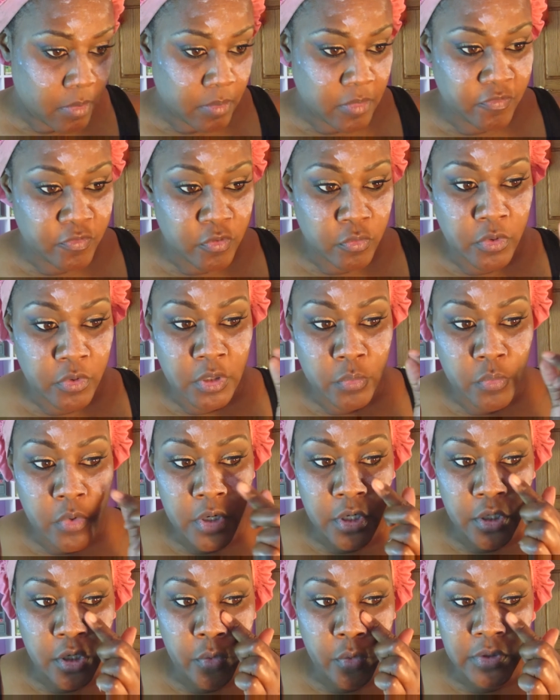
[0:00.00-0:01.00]
If you really
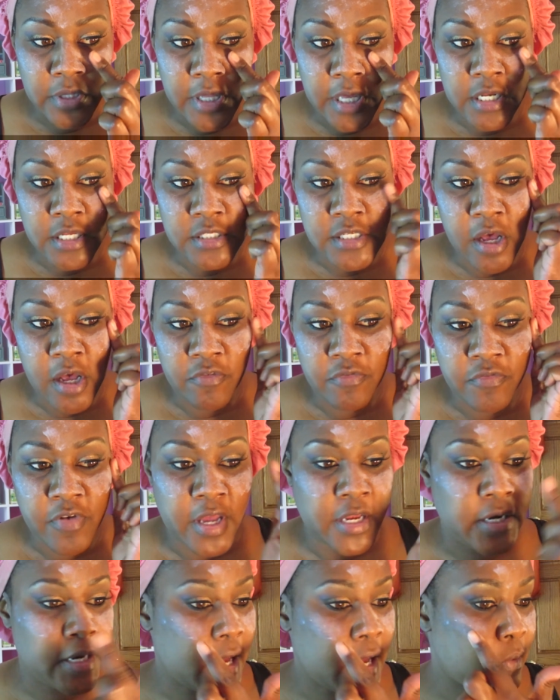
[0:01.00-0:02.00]
want to know what that is, I'll
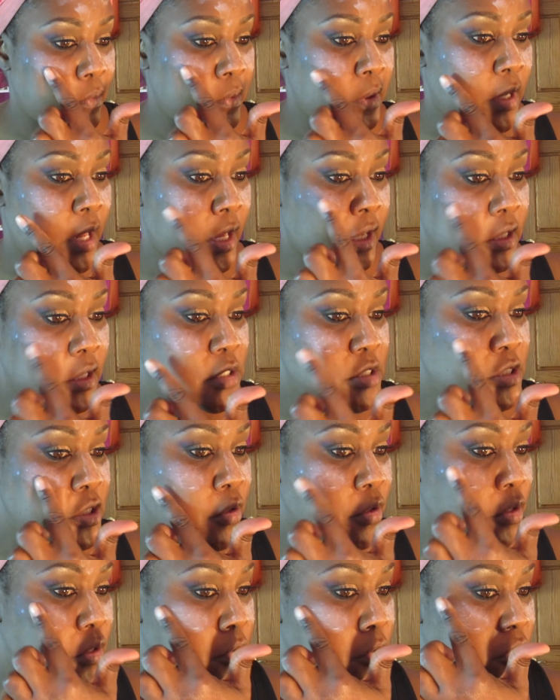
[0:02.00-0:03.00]
find out and I can
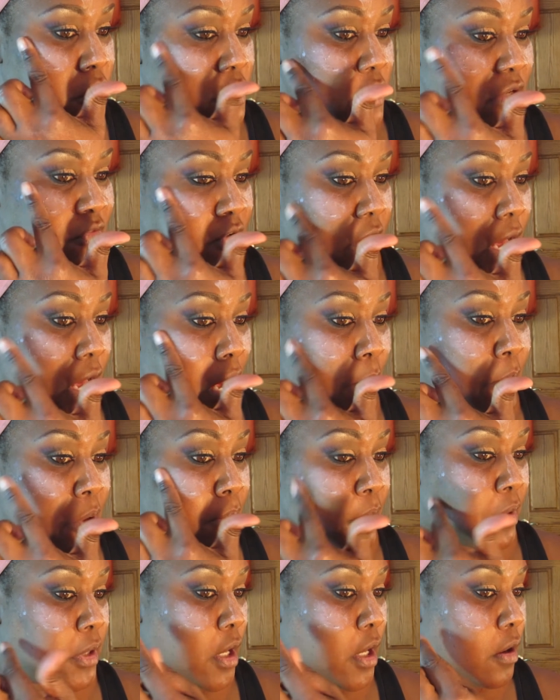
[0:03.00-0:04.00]
tell you. Just leave a
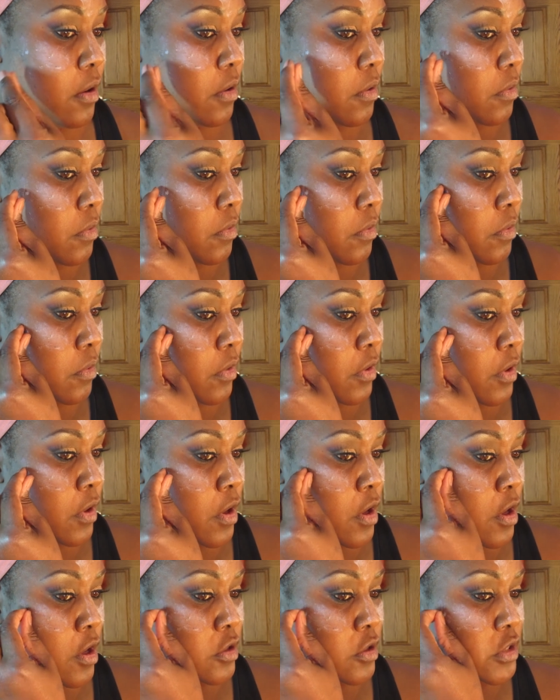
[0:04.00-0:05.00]
comment below.
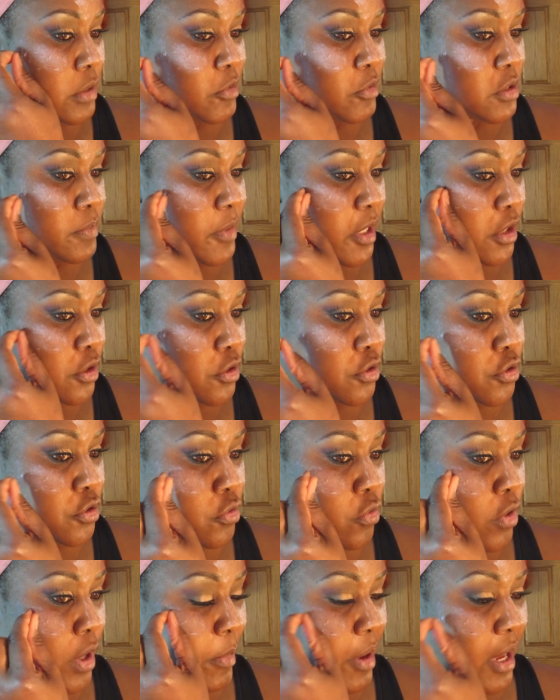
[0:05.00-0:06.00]
So I'm just making
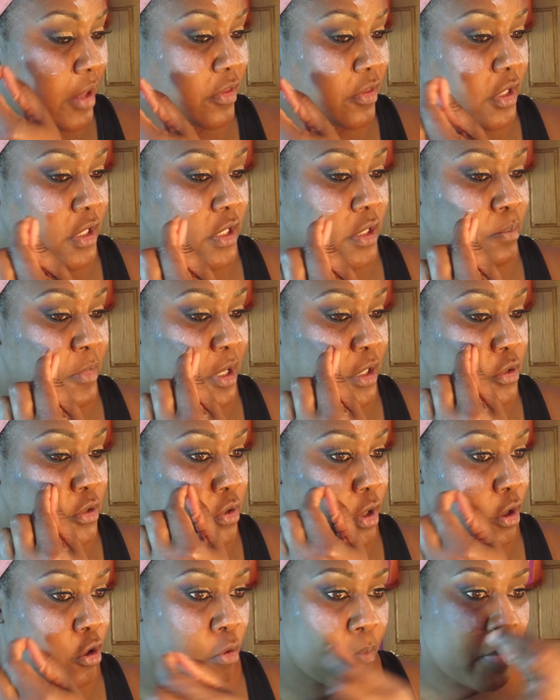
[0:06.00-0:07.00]
sure. I'm gonna have to make
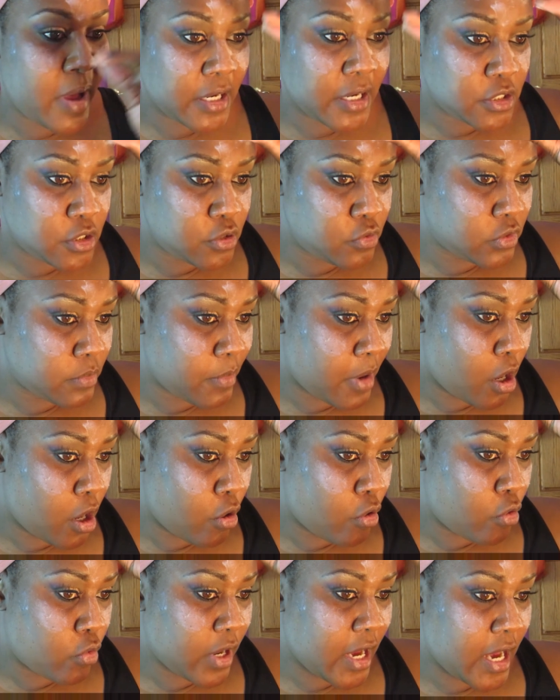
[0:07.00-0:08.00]
sure I go back to using my
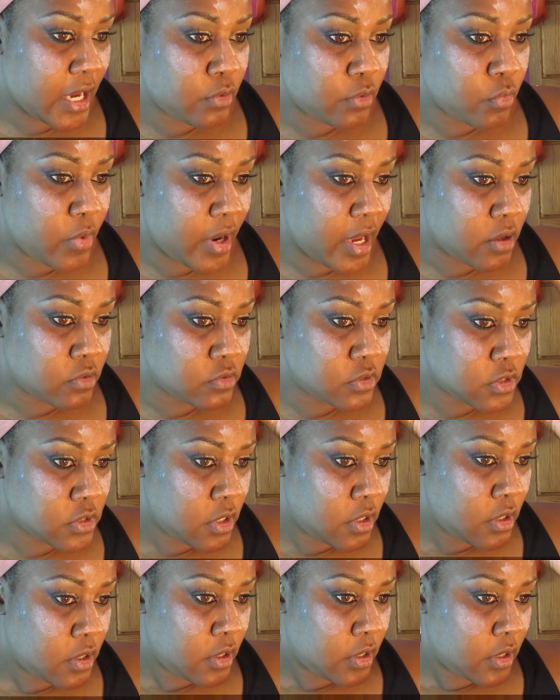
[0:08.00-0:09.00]
old cotton rounds
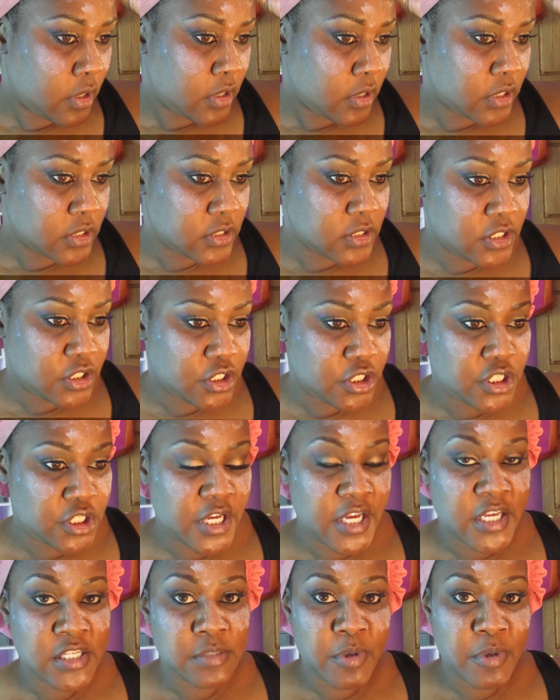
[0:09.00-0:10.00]
because this
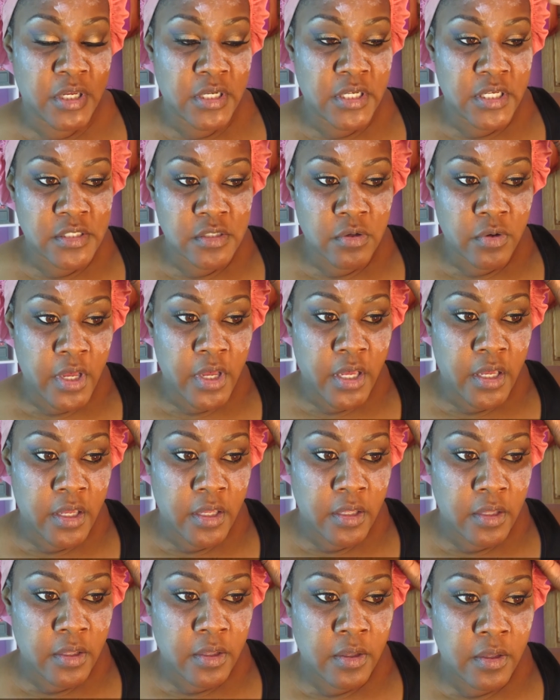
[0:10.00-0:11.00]
sheds, but it's okay.